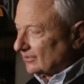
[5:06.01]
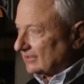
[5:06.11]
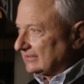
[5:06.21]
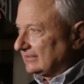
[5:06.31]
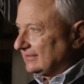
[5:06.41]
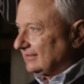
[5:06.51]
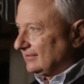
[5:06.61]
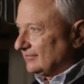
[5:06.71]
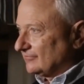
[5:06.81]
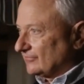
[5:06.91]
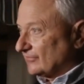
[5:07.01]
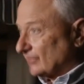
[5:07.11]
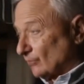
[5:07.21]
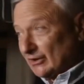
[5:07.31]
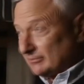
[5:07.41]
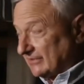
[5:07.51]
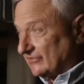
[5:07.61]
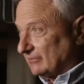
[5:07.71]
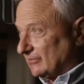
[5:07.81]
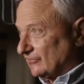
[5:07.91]
with the acting CEO, Dan
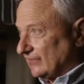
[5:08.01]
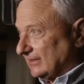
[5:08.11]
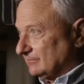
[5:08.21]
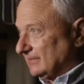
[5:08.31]
Musica,